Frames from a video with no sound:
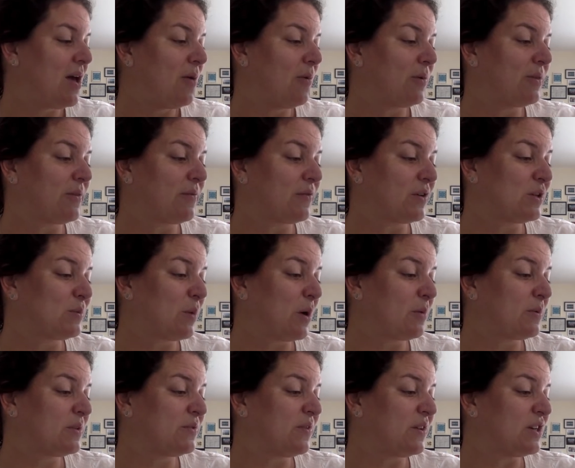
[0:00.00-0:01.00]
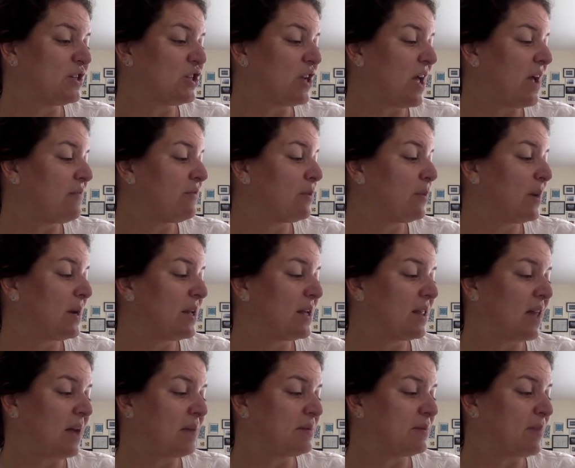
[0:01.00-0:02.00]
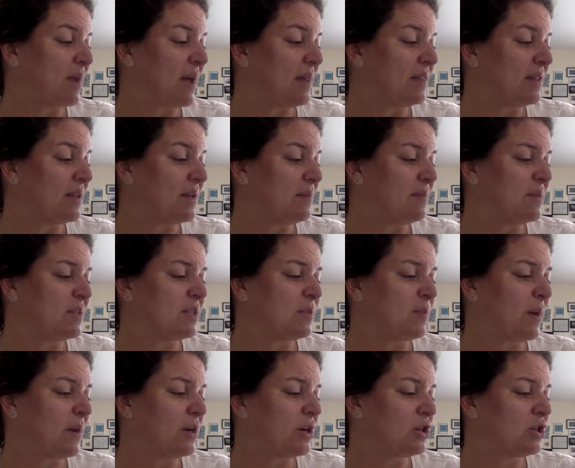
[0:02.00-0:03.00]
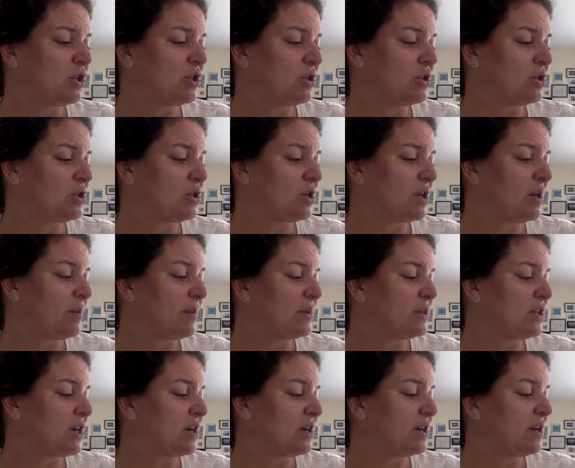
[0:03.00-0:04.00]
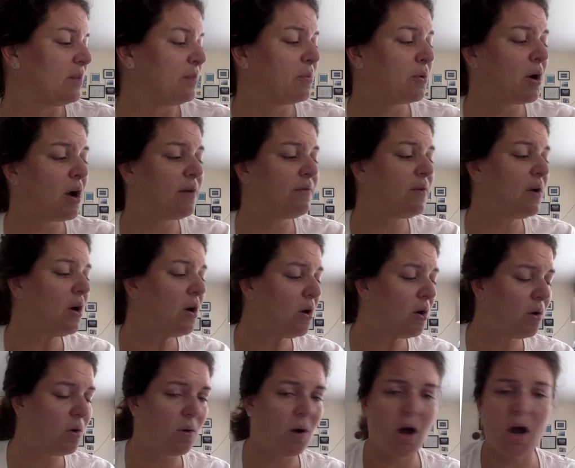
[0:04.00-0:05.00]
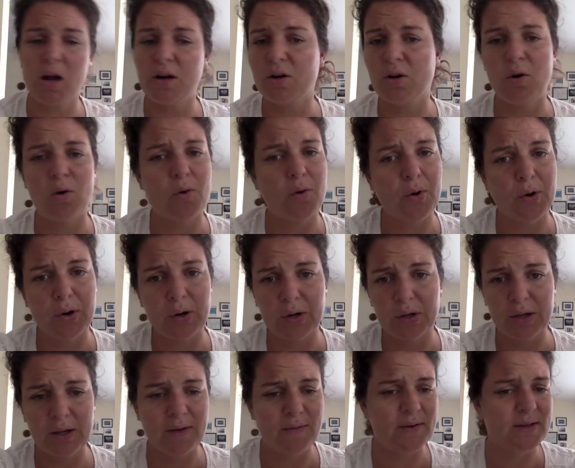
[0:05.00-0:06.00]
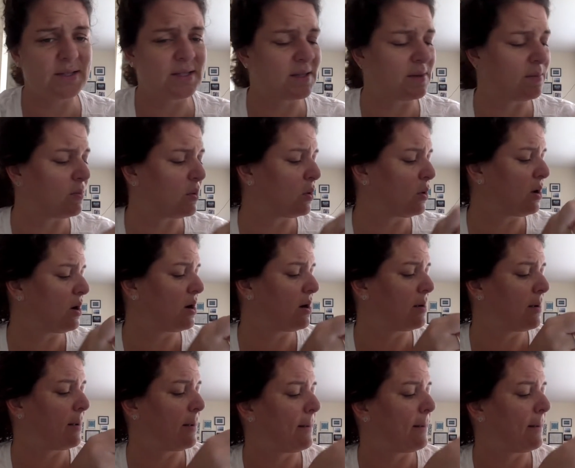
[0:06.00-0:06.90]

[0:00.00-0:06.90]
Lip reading: When the first part was finished, everybody clapped madly, and Miss Spider stood up and shouted, Bravo! Encore! Give us some more!